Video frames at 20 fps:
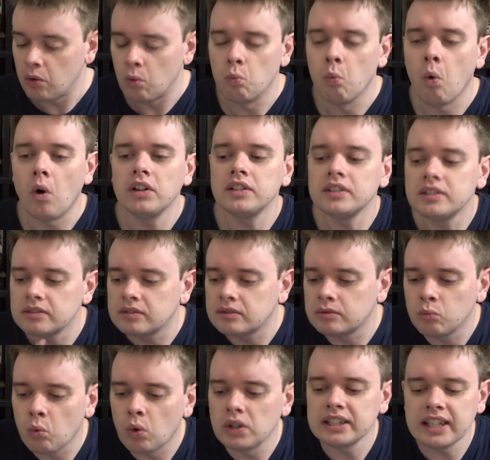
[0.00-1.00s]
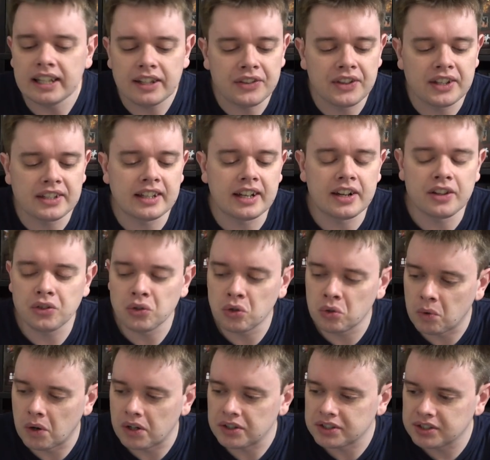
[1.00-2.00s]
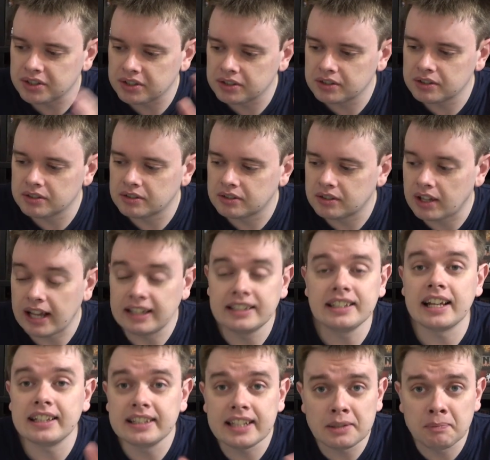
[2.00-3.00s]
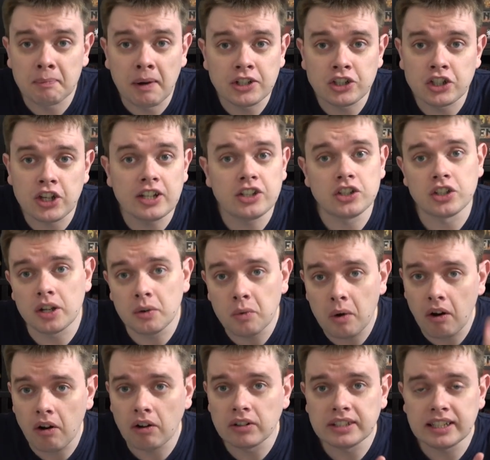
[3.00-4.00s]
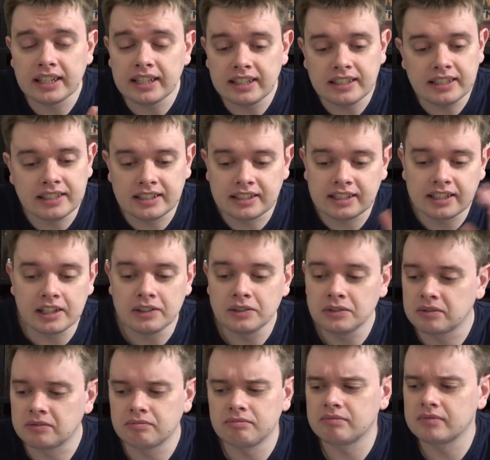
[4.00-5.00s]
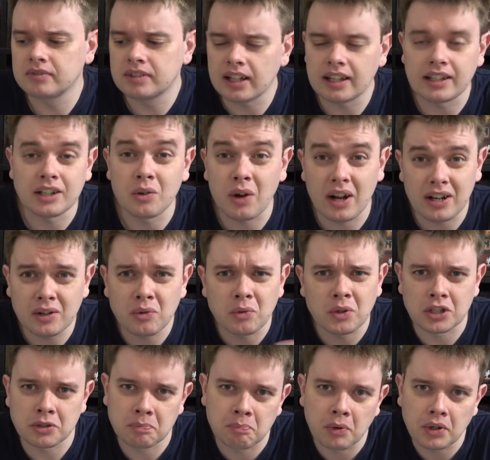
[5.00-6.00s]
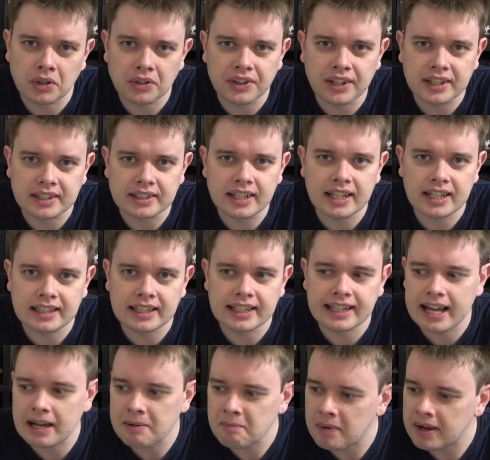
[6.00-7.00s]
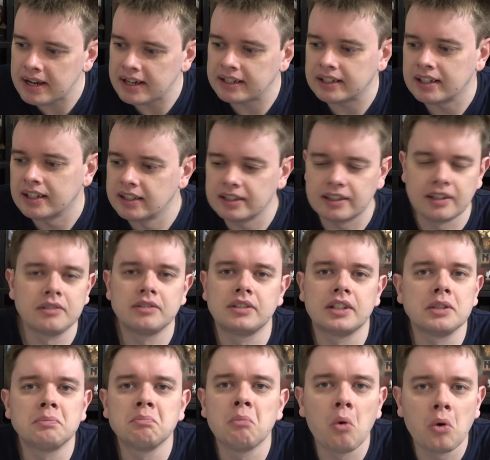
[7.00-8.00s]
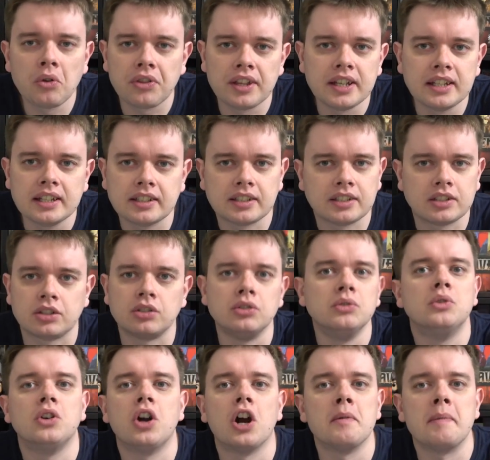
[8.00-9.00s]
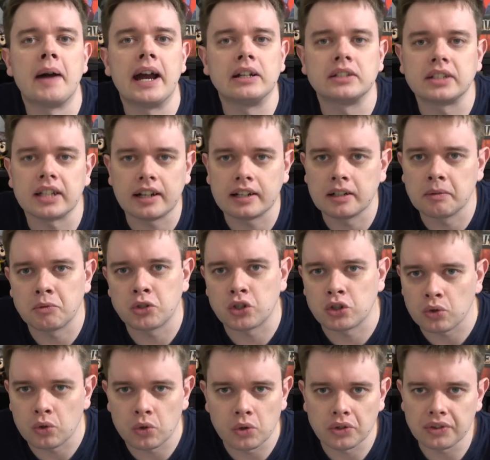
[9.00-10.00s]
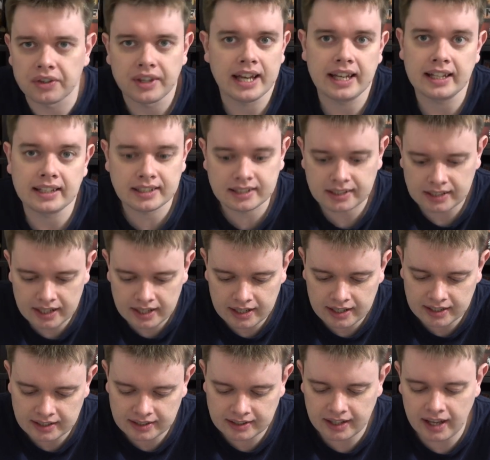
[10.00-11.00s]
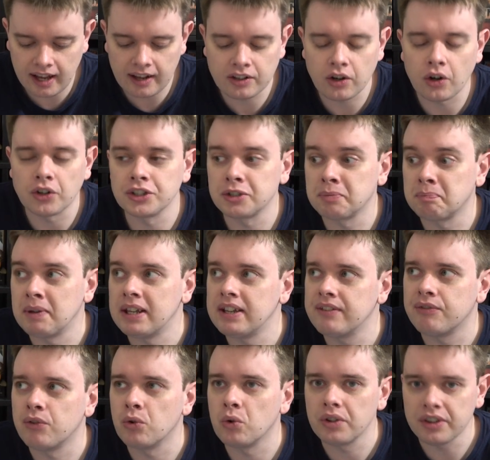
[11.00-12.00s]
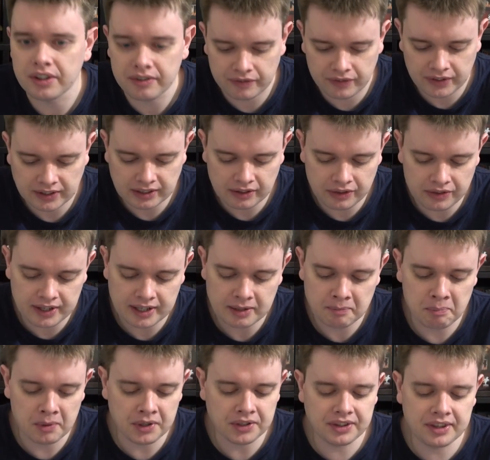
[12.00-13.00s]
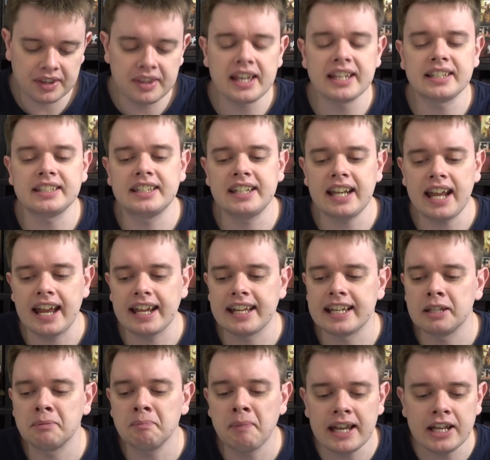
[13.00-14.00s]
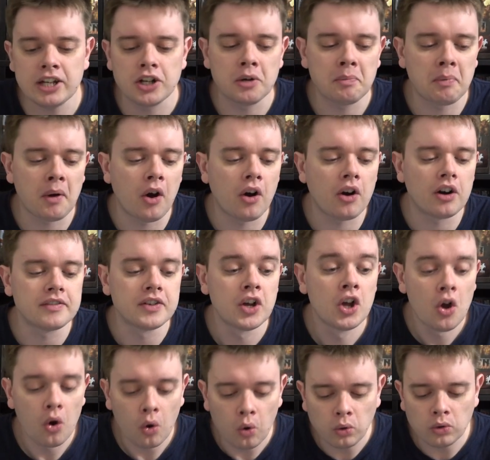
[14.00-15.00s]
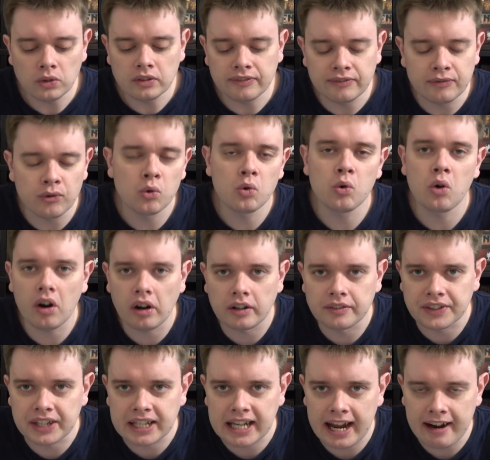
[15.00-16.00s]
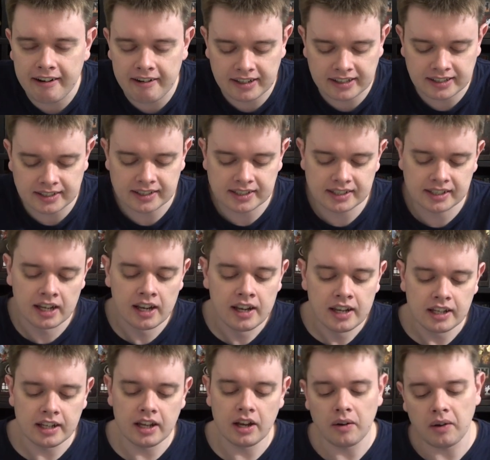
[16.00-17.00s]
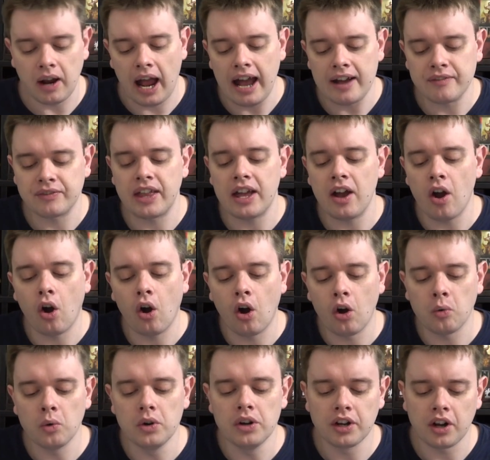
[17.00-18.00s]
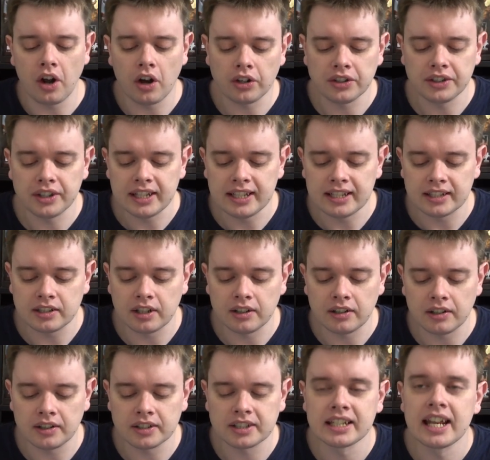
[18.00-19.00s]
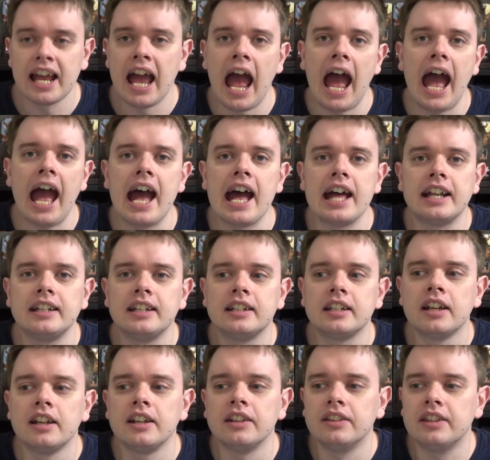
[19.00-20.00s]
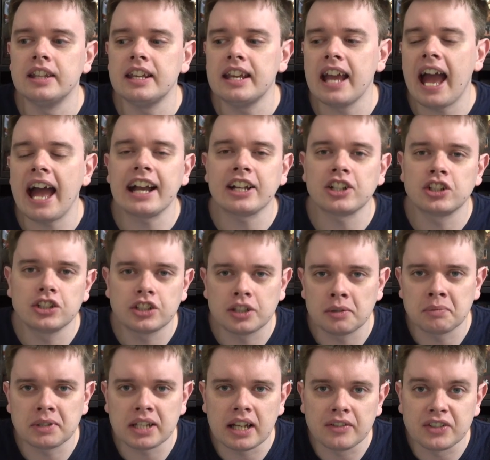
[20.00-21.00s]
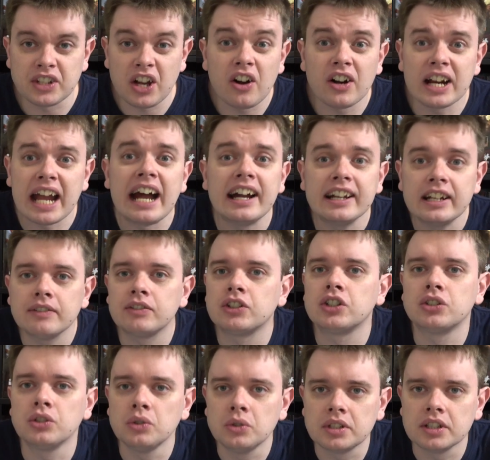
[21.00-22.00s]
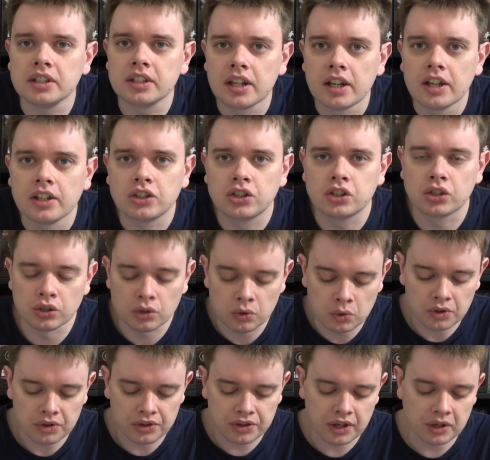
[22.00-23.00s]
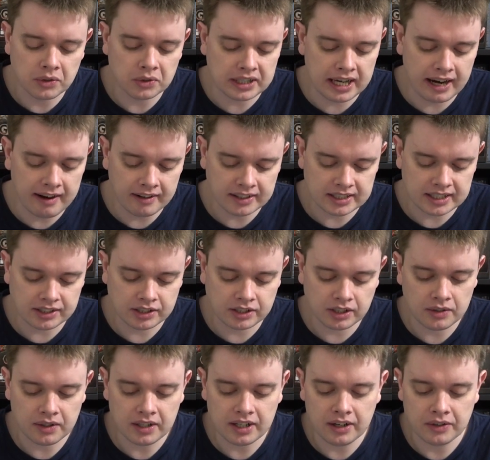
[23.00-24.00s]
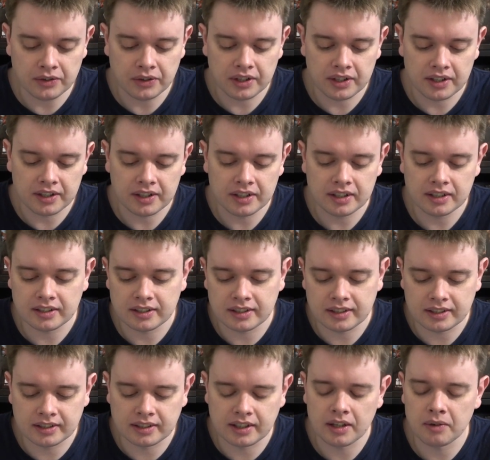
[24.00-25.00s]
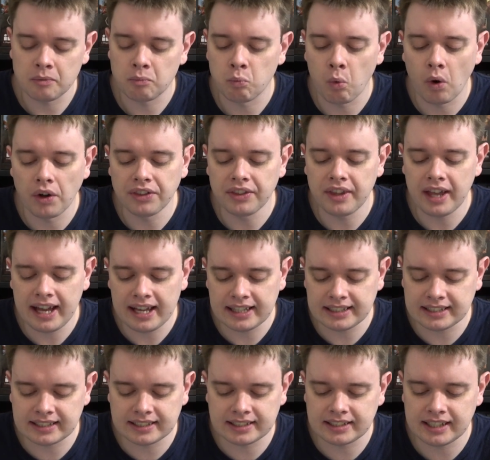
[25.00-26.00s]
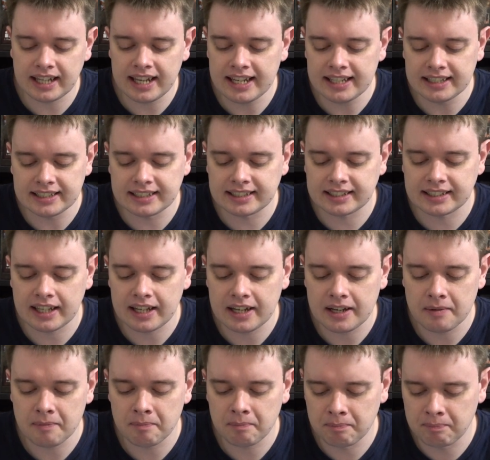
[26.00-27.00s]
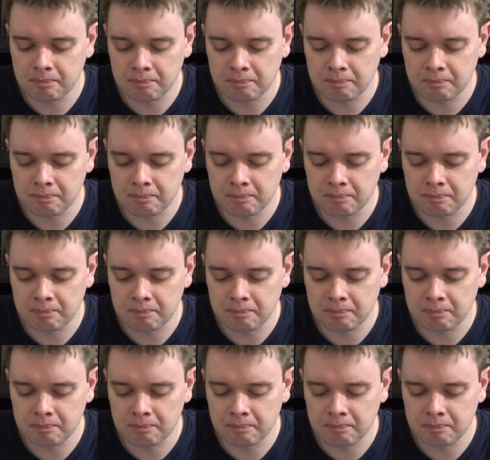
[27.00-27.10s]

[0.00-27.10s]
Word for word: One one little thing that I thought was, and and this might change. You know, we're only you know I don't I don't want to spoil things in the campaign. There, there's more things to come out, I'm sure that uh, that I can't speak for the final thing. But this deck is made up of all four of the characters. You know, have their artwork on these cards, and the actions themselves are kind of suited to those characters. So you know the the one that is. Uh,